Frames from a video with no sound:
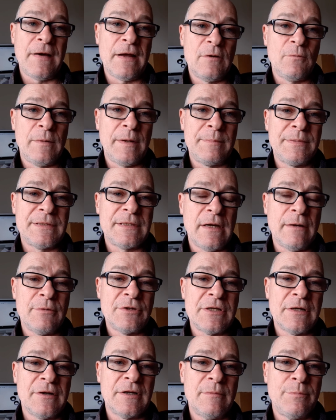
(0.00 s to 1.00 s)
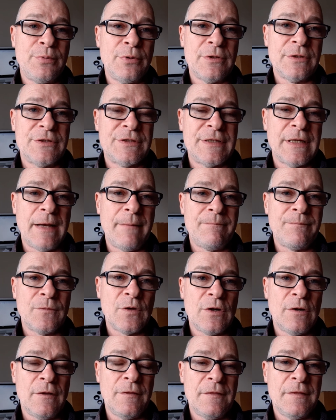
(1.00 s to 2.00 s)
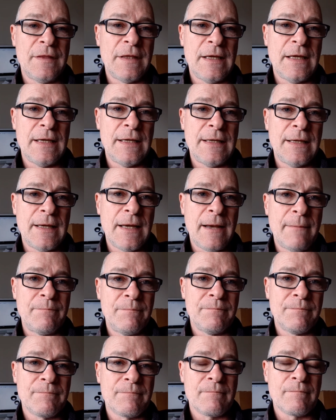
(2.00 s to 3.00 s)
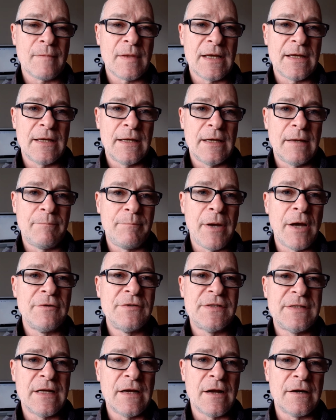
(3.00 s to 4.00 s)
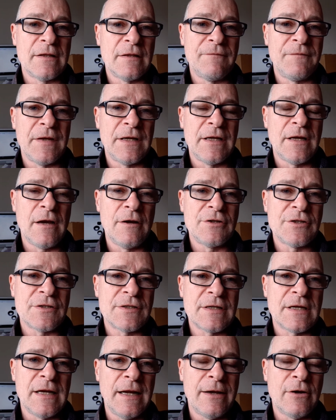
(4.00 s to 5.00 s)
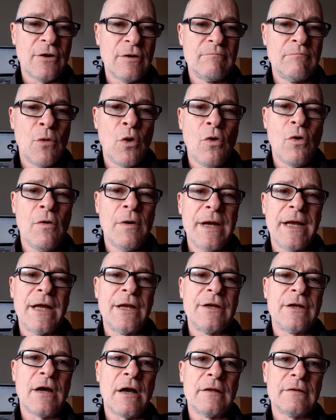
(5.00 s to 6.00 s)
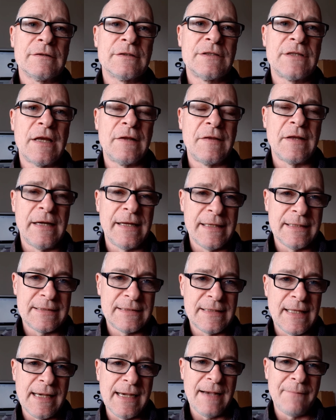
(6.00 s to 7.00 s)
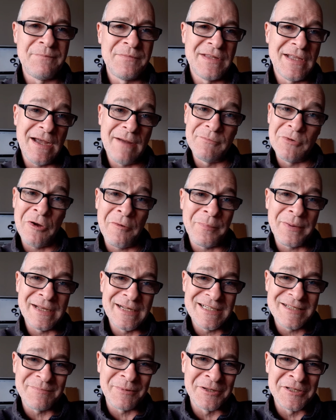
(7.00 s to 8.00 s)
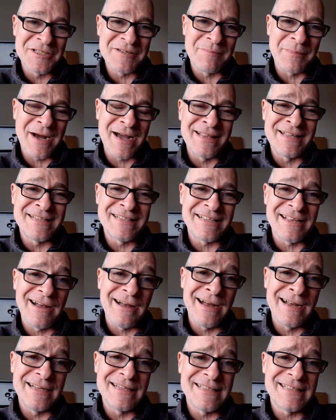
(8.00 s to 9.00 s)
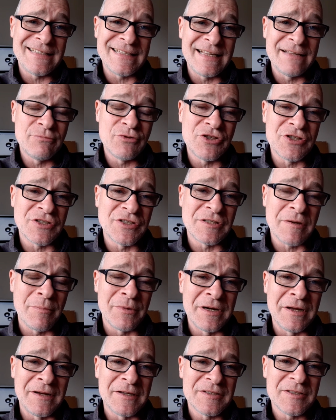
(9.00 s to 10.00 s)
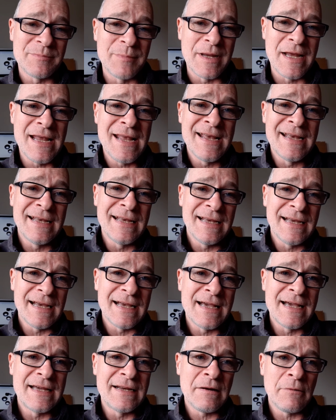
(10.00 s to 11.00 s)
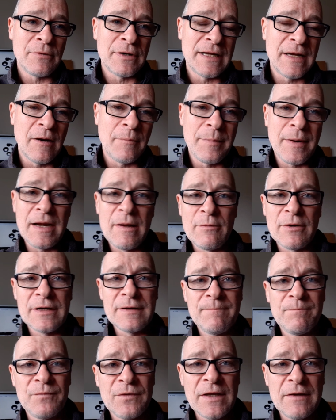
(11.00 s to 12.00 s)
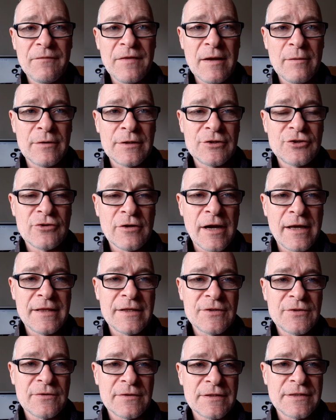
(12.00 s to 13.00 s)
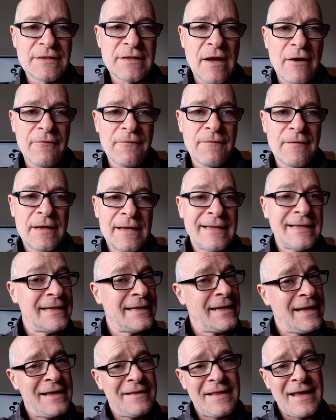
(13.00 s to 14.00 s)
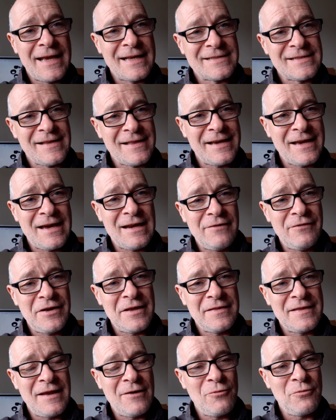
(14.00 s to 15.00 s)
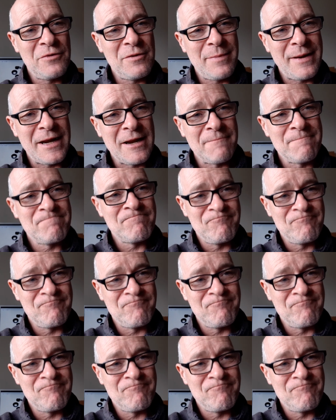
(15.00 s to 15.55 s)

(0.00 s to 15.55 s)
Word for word: found a website which I'm going to put um, on the um, posting under the video. Just click on more and I'll send the links there. I'm not being sponsored by these guys. It was just someone asked me, and I want to help anyone if they want to try this sort of stuff and they get something out of it, then all the better.